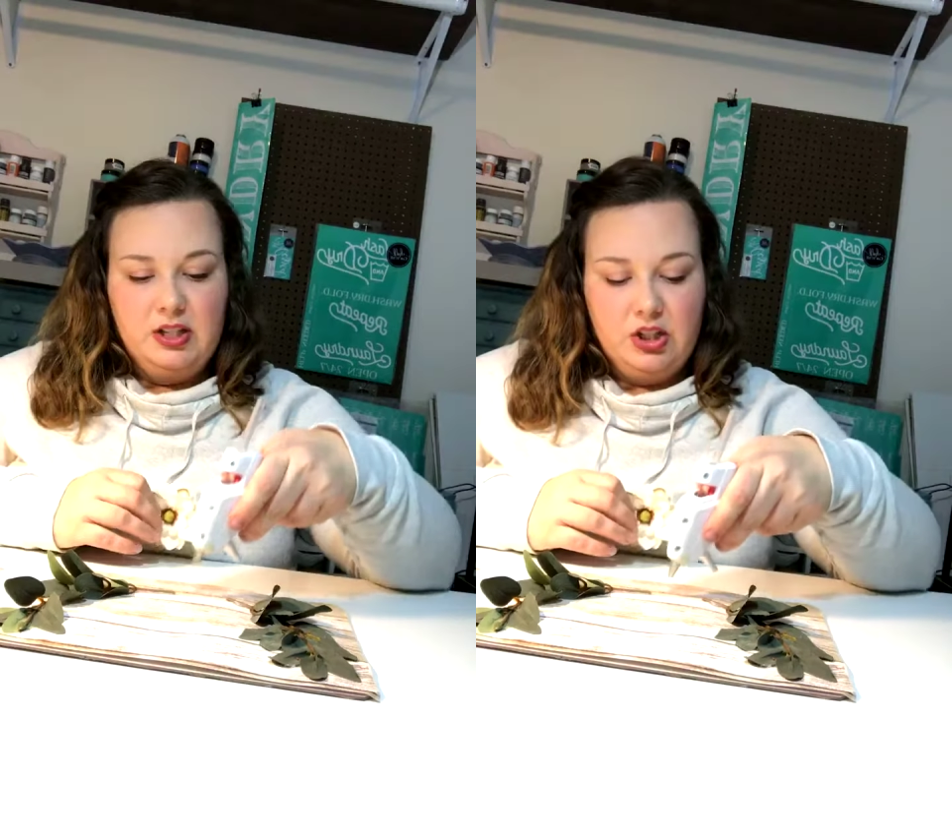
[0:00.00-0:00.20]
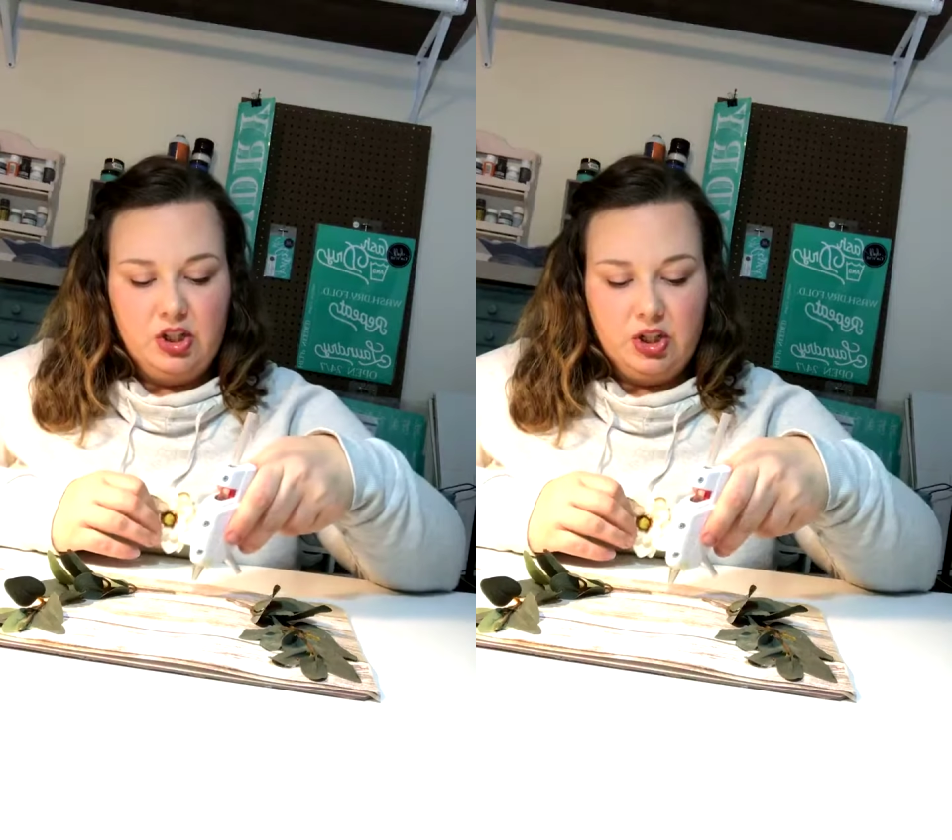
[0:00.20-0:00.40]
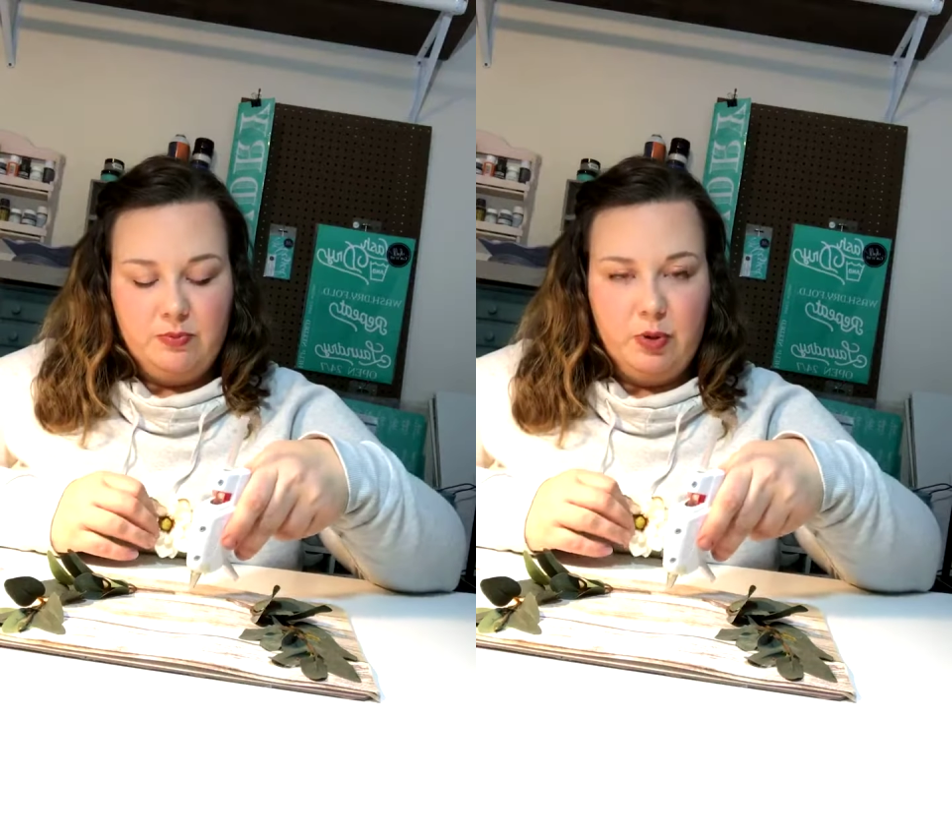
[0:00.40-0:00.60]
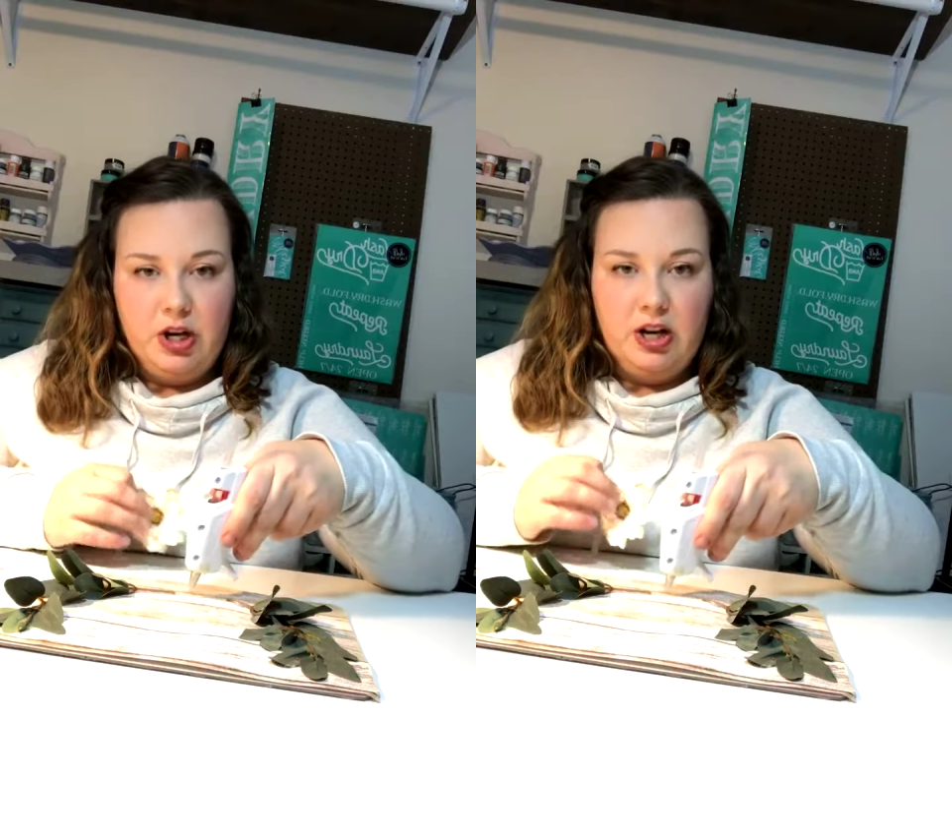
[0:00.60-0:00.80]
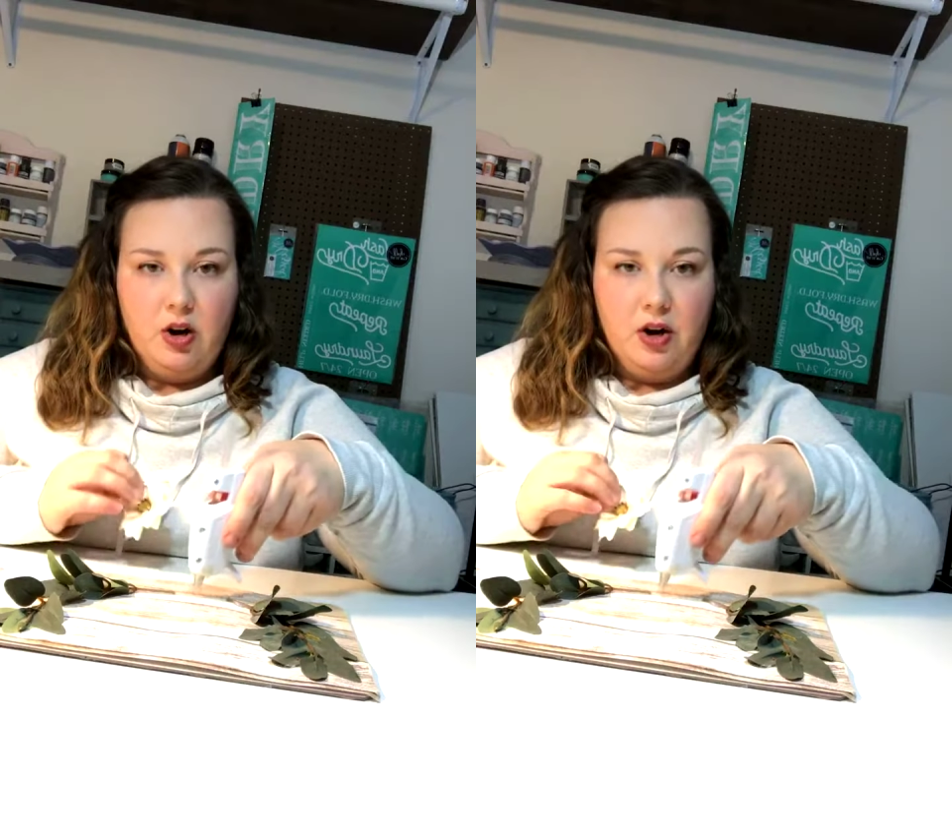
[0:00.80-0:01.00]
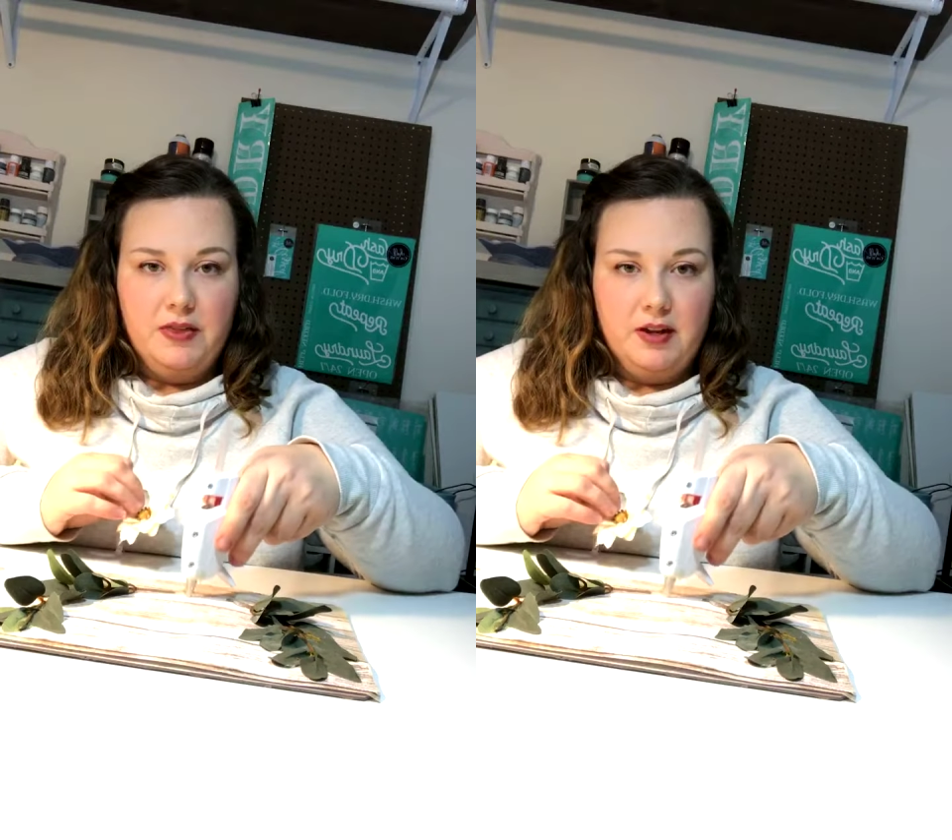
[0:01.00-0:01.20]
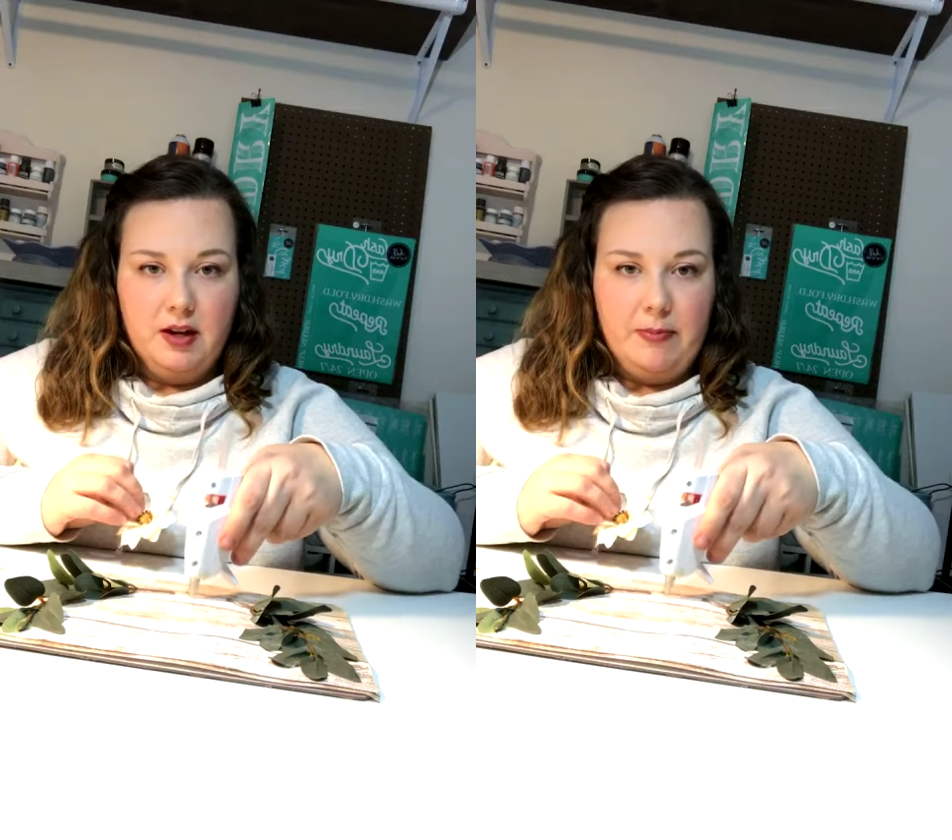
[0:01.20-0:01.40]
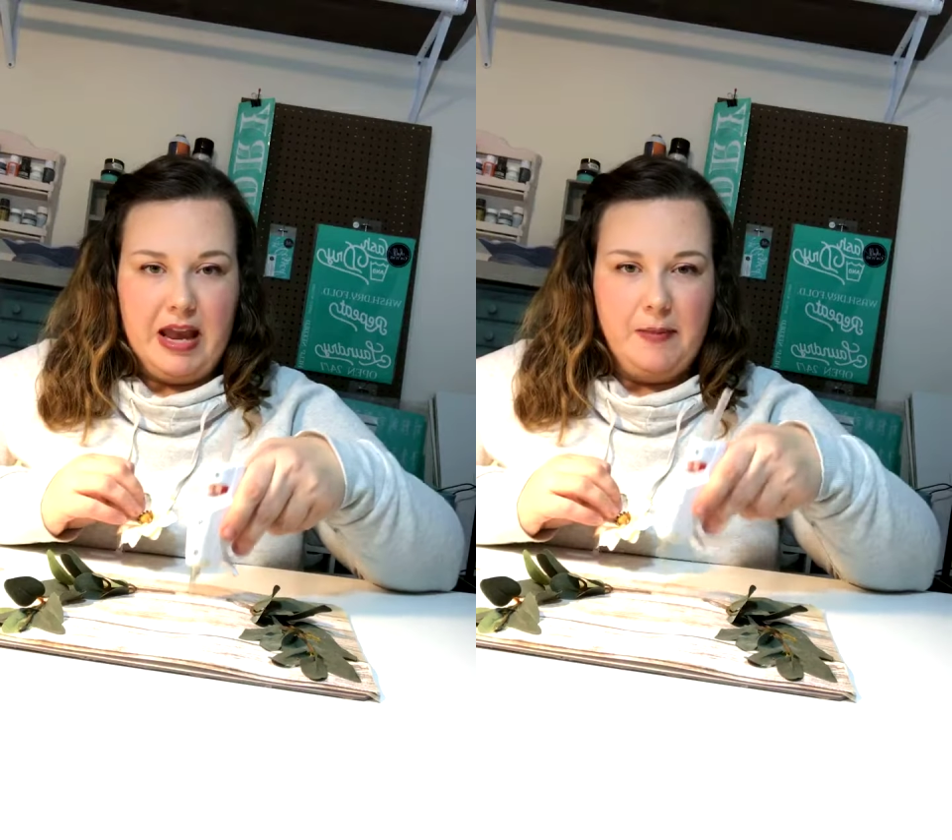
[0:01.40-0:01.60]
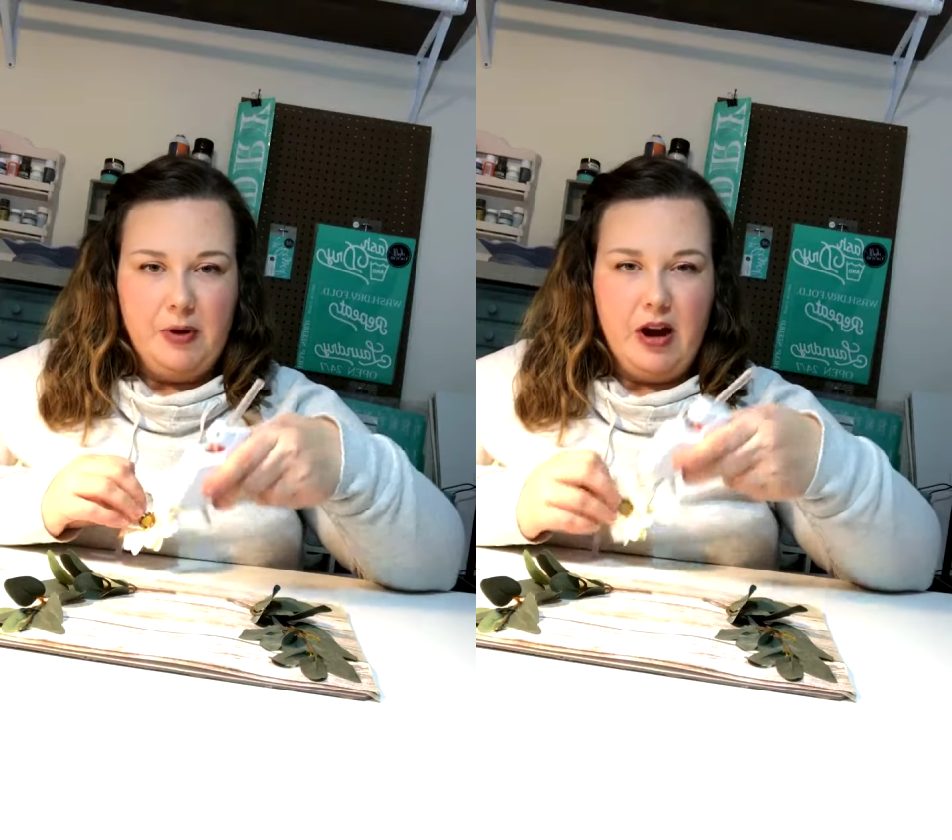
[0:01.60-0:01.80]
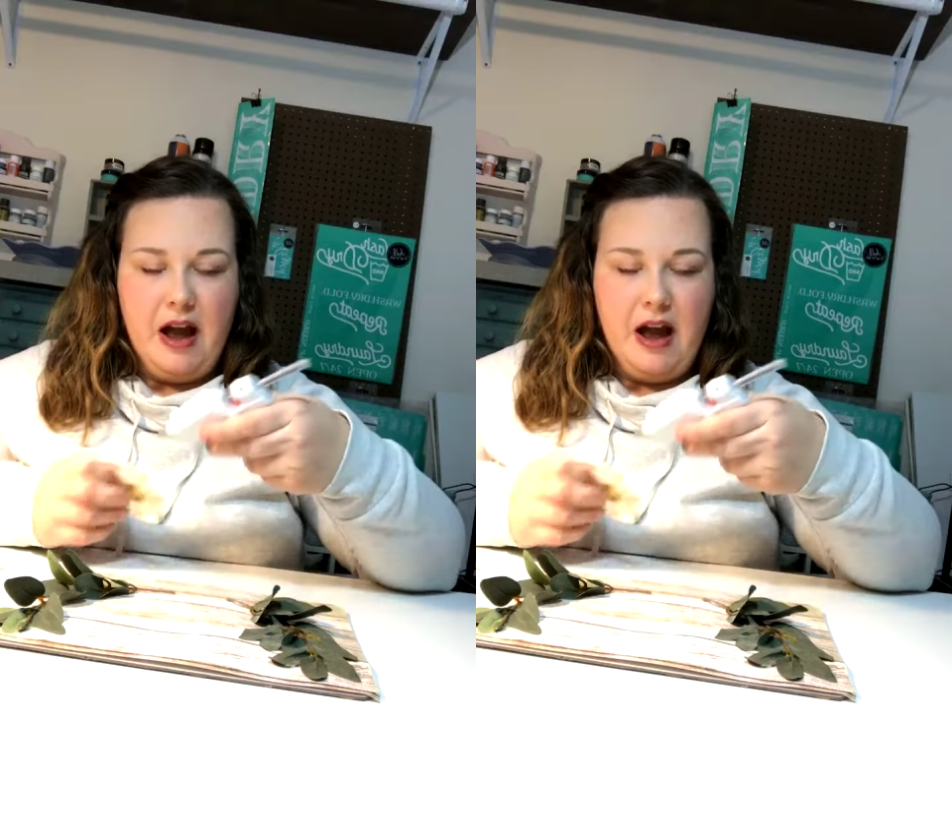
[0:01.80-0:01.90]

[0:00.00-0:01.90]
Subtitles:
to just put it on the paper.